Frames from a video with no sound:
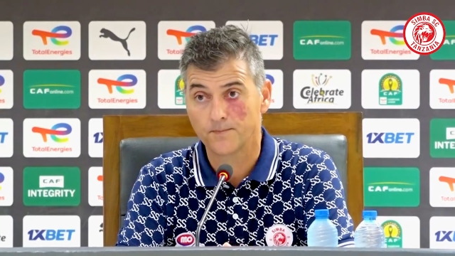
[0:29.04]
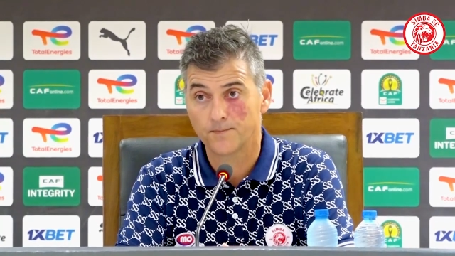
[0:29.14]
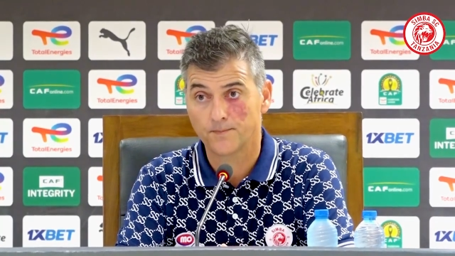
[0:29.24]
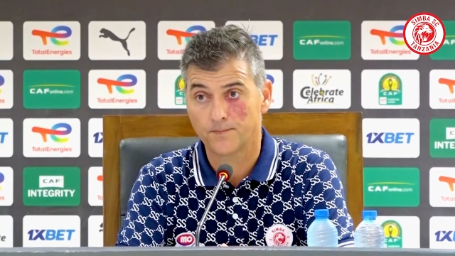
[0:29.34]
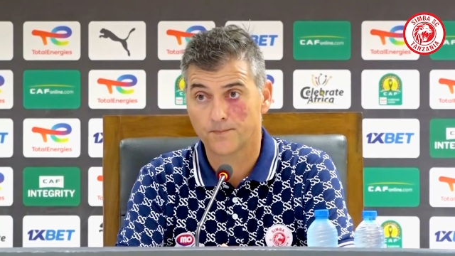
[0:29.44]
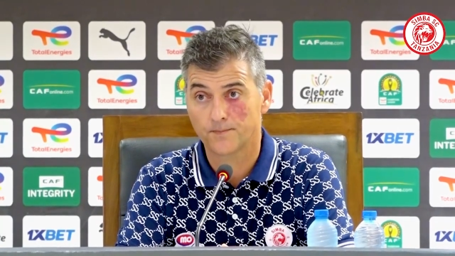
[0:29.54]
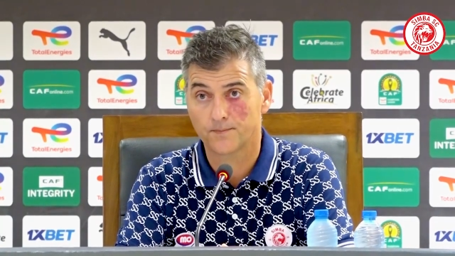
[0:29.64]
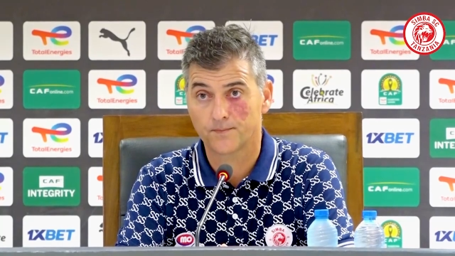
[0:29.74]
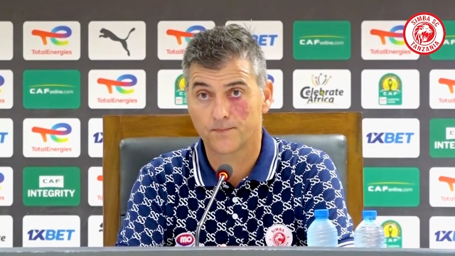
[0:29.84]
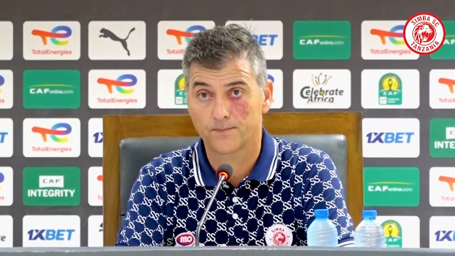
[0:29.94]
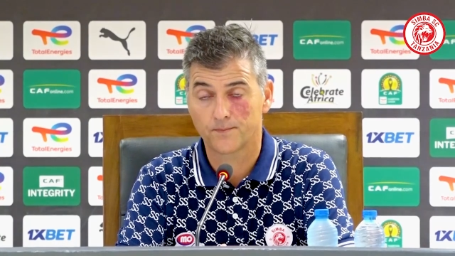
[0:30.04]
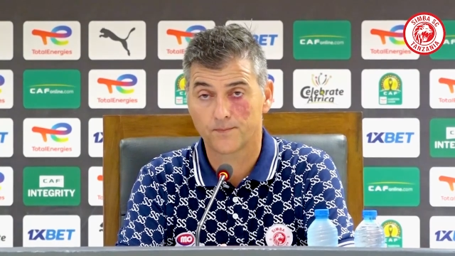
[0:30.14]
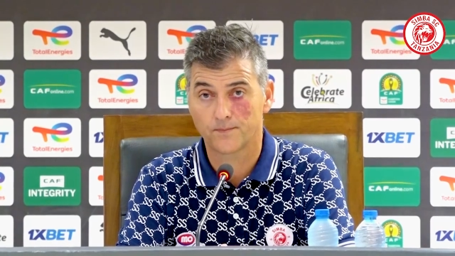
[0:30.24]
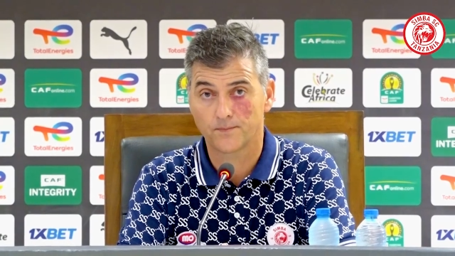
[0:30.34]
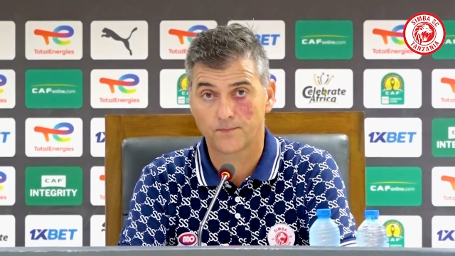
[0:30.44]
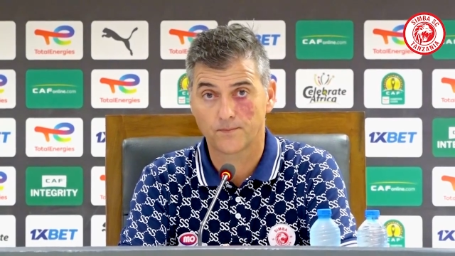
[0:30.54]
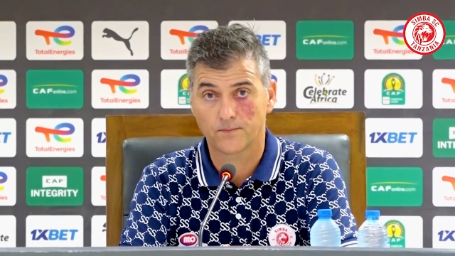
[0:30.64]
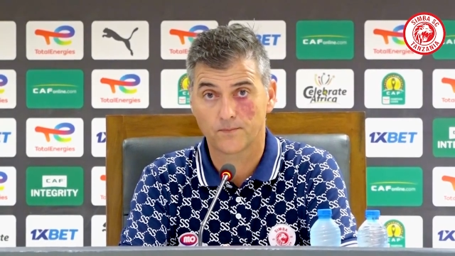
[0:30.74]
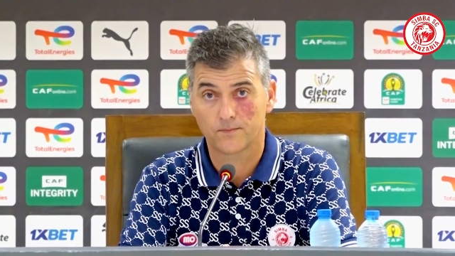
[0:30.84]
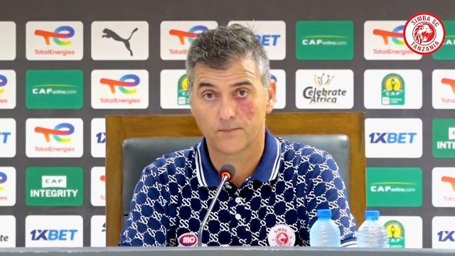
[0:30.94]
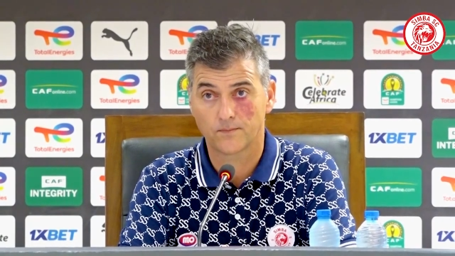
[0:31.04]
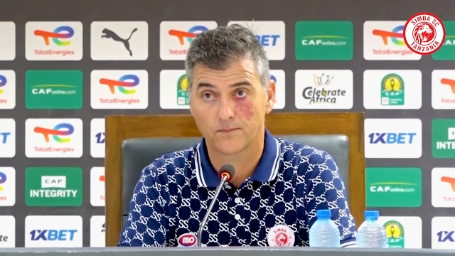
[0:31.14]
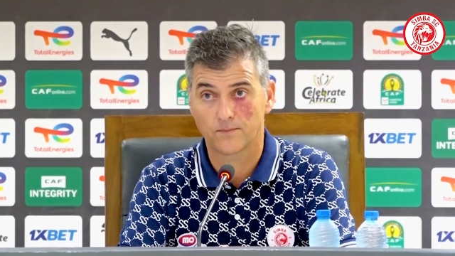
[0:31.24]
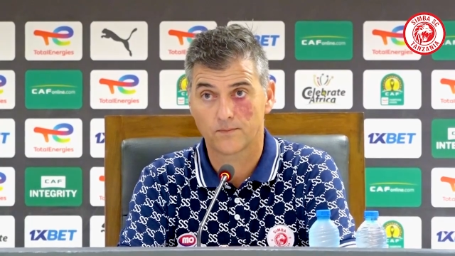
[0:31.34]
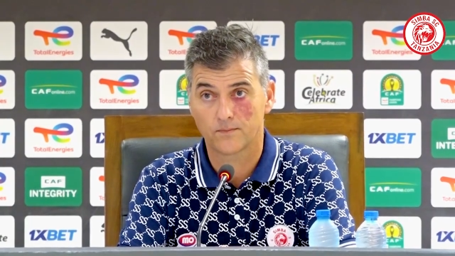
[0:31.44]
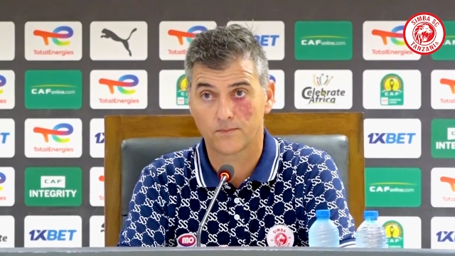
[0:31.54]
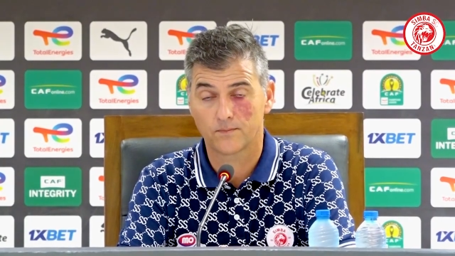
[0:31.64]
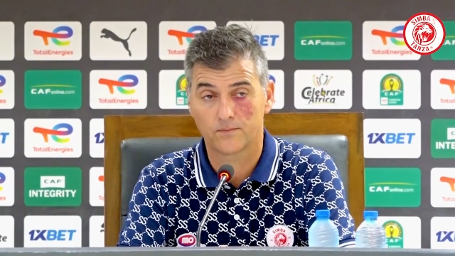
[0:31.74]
Nothing is said.